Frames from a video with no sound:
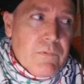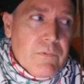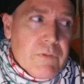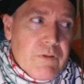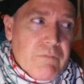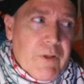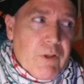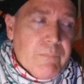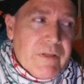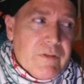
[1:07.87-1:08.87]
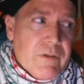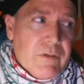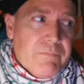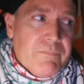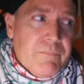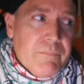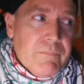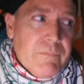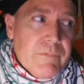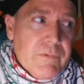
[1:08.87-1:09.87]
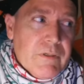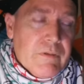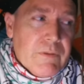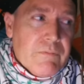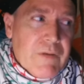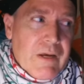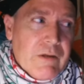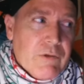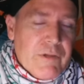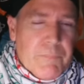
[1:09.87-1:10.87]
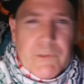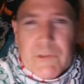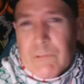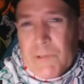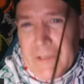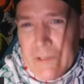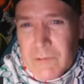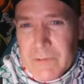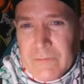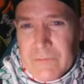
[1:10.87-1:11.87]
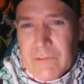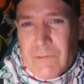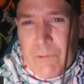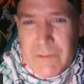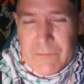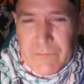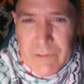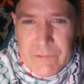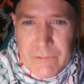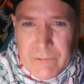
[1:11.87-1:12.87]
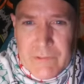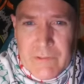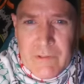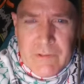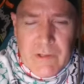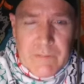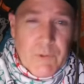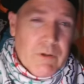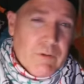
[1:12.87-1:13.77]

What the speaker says: the development of concrete political realities in the 20th century. And if you want